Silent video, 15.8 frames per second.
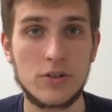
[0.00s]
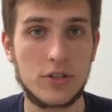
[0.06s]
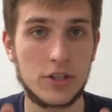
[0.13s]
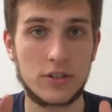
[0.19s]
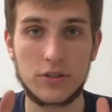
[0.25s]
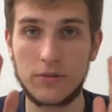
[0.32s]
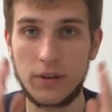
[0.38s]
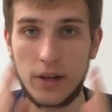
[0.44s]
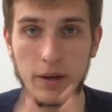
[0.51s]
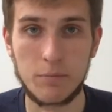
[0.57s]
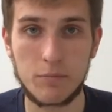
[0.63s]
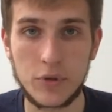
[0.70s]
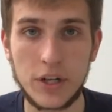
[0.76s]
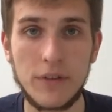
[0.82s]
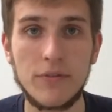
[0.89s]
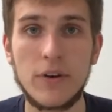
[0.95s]
just a
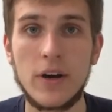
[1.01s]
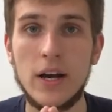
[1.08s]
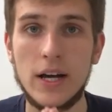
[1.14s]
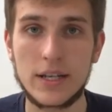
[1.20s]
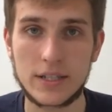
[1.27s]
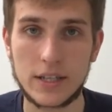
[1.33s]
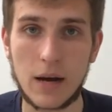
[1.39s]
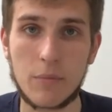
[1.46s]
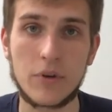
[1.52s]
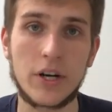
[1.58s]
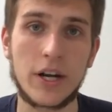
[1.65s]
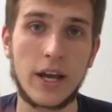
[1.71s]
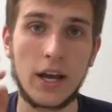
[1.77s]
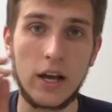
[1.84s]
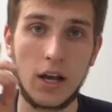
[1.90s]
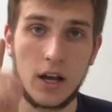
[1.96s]
brief summary.
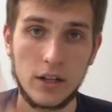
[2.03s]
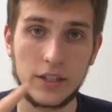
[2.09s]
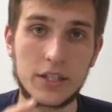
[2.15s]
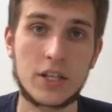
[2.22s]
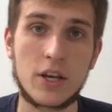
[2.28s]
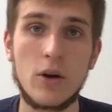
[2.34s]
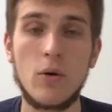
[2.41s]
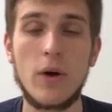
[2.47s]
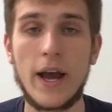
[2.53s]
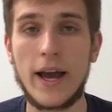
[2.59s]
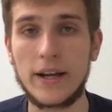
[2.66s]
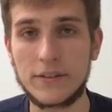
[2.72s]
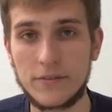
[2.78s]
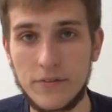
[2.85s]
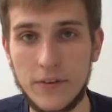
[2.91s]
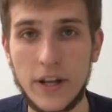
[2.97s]
Let's go
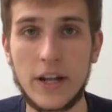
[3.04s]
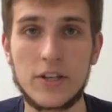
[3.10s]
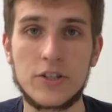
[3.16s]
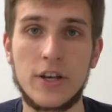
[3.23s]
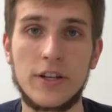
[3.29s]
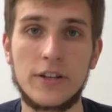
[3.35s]
and finish